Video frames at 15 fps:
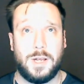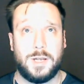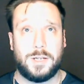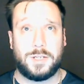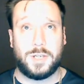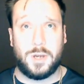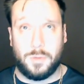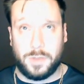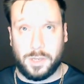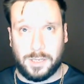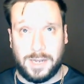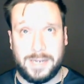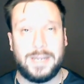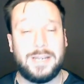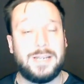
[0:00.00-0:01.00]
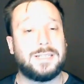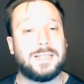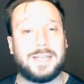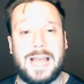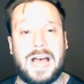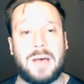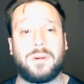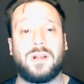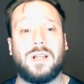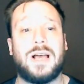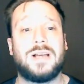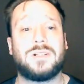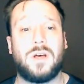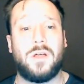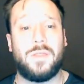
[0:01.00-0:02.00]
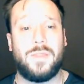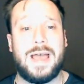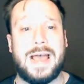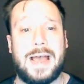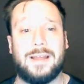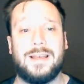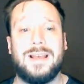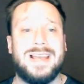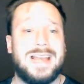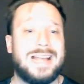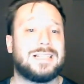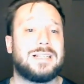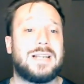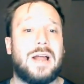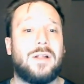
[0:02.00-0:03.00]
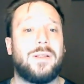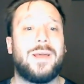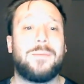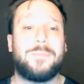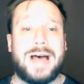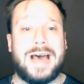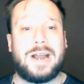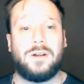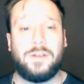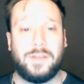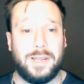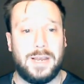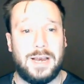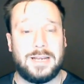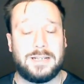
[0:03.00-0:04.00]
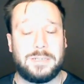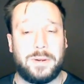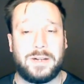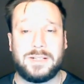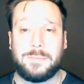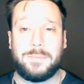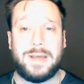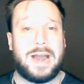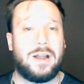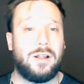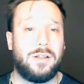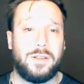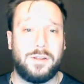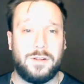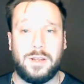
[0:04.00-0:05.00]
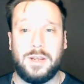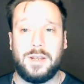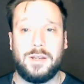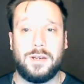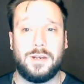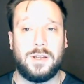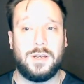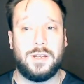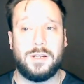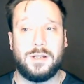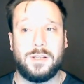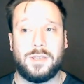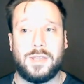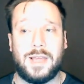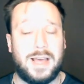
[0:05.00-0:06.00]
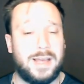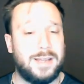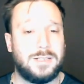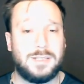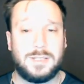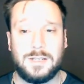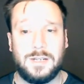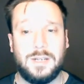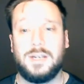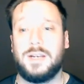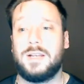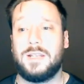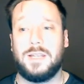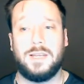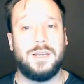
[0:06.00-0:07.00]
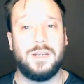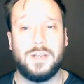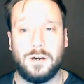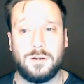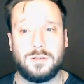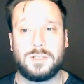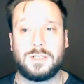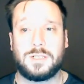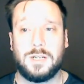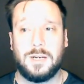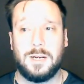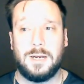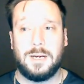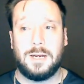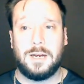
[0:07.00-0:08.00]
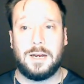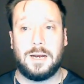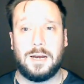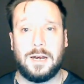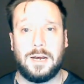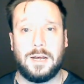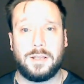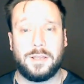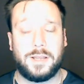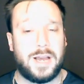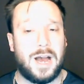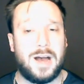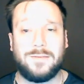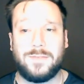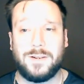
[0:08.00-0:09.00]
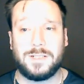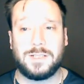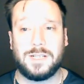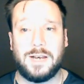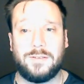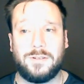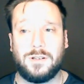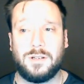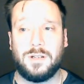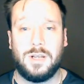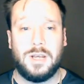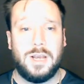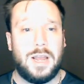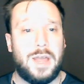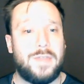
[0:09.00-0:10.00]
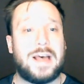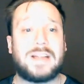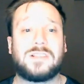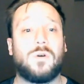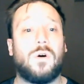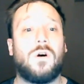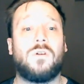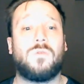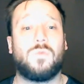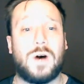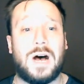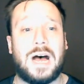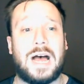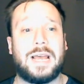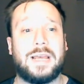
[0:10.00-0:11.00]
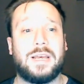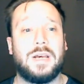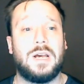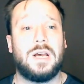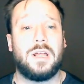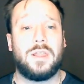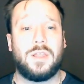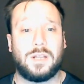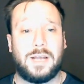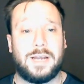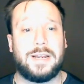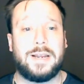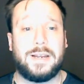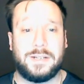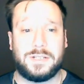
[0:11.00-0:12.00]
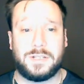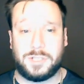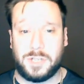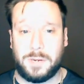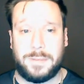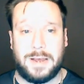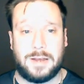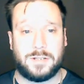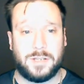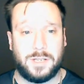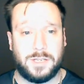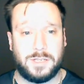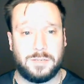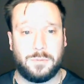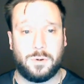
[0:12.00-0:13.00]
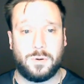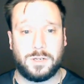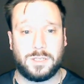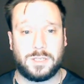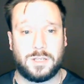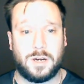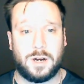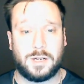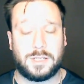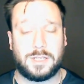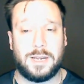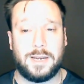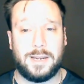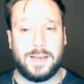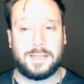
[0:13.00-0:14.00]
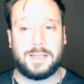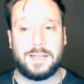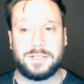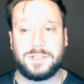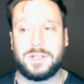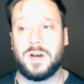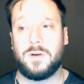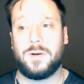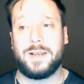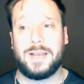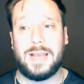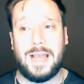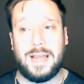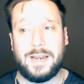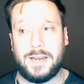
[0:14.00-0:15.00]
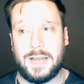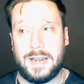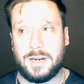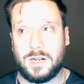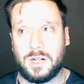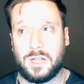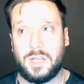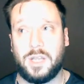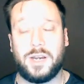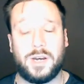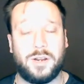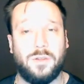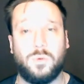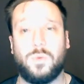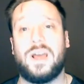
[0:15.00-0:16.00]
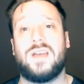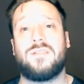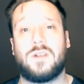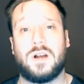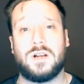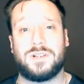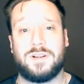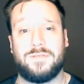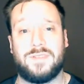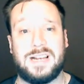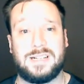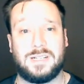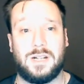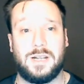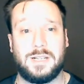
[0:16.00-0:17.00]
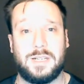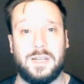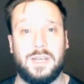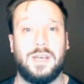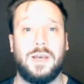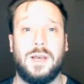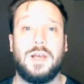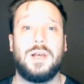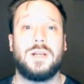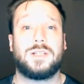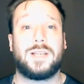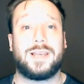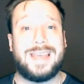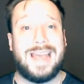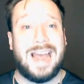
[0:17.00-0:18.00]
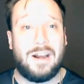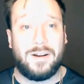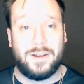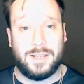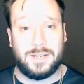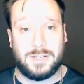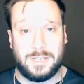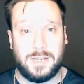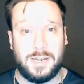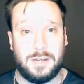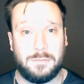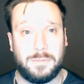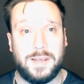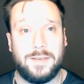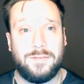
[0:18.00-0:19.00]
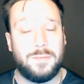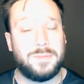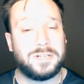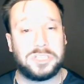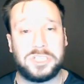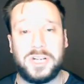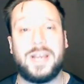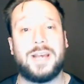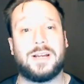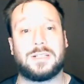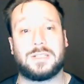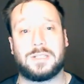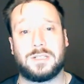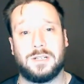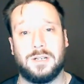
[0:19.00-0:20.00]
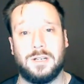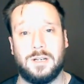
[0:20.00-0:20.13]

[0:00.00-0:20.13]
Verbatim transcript: So the Lightning need to capitalize on that. It's not only a battle on the ice, but it's a battle in in, in the heads, in the egos, uh, the confidence level. And that's all why the Lightning needs to jump out to these important starts and get things going and, and clear the way for Andre Vasilevskiy to carry this team. Give him a chance.